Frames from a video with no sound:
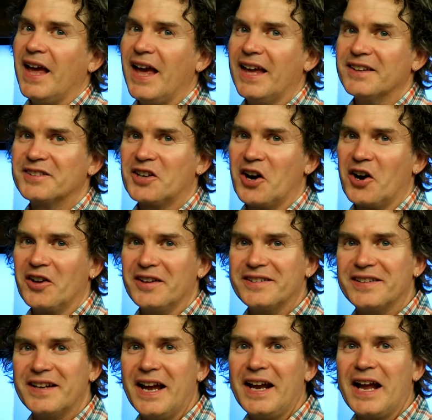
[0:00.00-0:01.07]
Hey, it's Carl, and
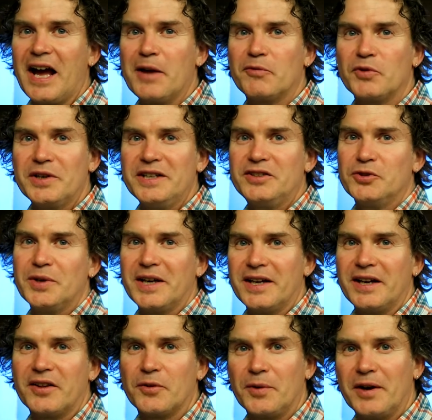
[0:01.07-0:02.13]
tonight I'm redoing
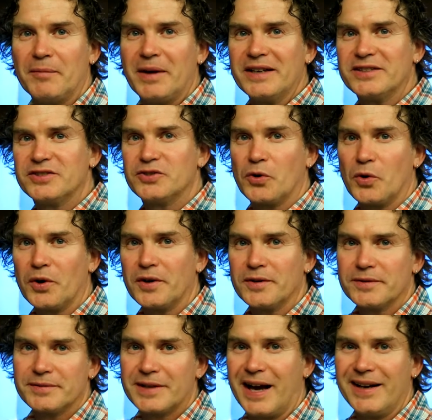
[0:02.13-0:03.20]
another one of my
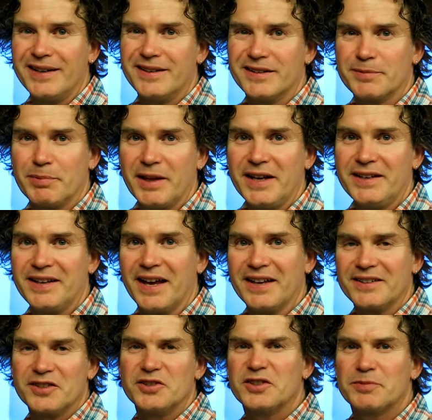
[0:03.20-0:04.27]
store kind of display
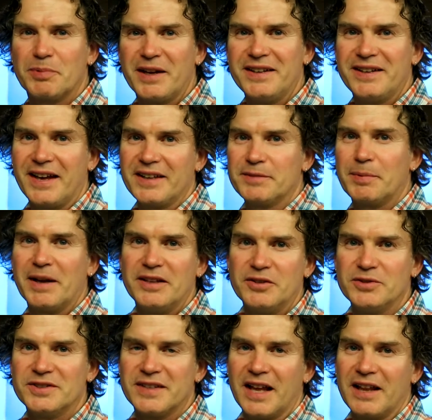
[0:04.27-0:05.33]
tanks. They're display tanks, but I
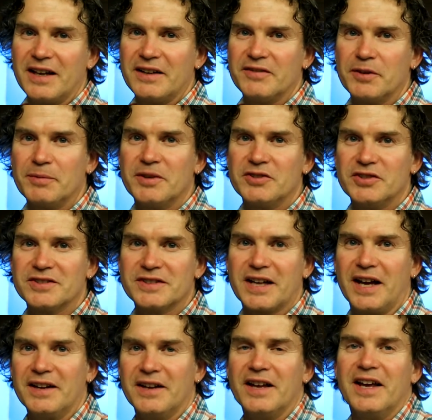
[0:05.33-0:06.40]
do sell out of them. They're just
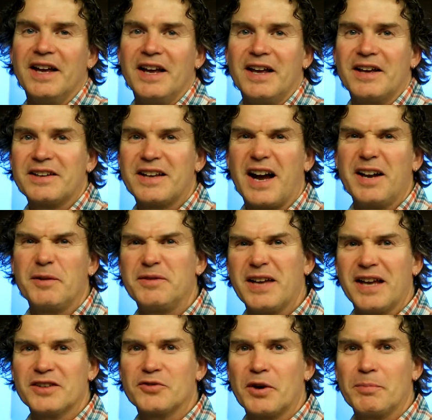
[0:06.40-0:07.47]
kind of kind of
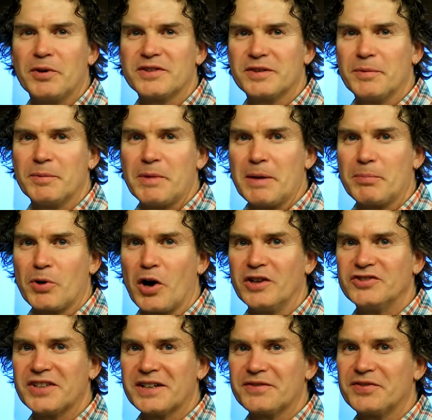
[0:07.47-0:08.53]
tanks where I put some of my
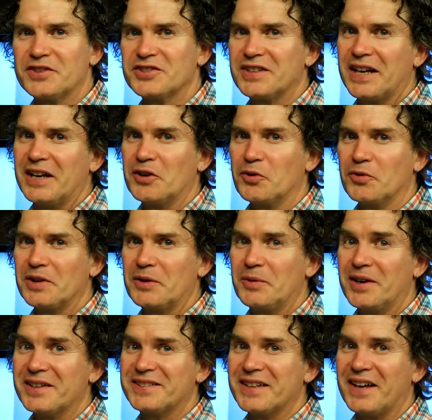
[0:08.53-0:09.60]
project fish that I don't really
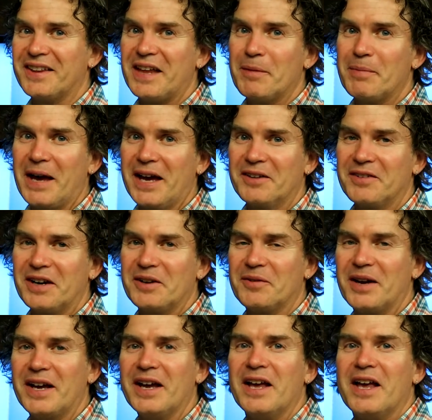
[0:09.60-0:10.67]
want to sell that bad right
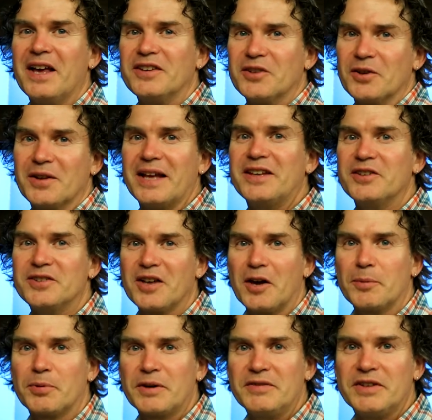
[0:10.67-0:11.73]
away. So like you saw
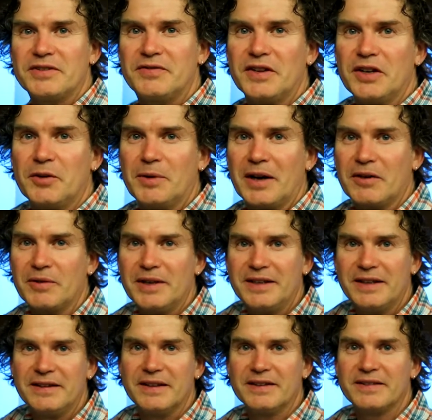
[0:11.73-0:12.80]
in a previous video when I
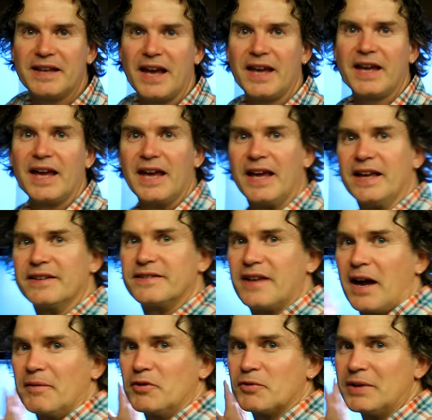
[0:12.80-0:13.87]
redid this tank, it's
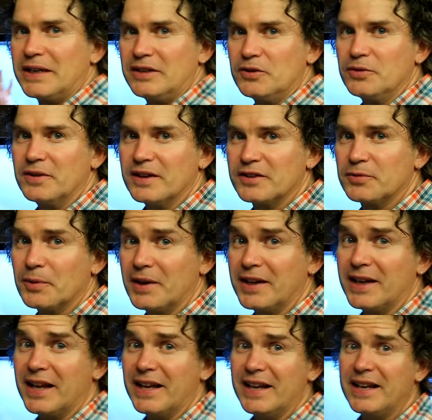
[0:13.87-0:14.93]
time to redo this one.
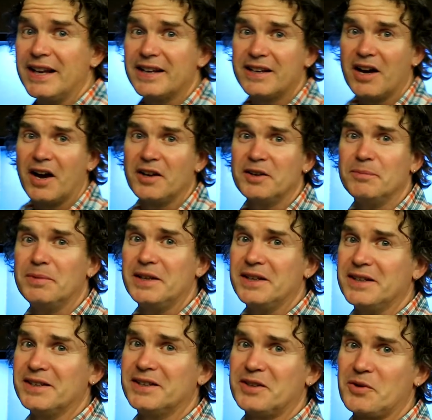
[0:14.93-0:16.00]
And it had gotten to
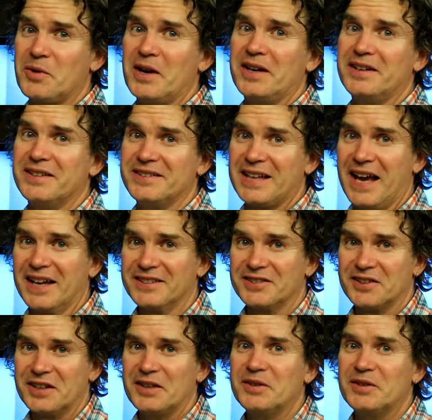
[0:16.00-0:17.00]
be quite a disaster.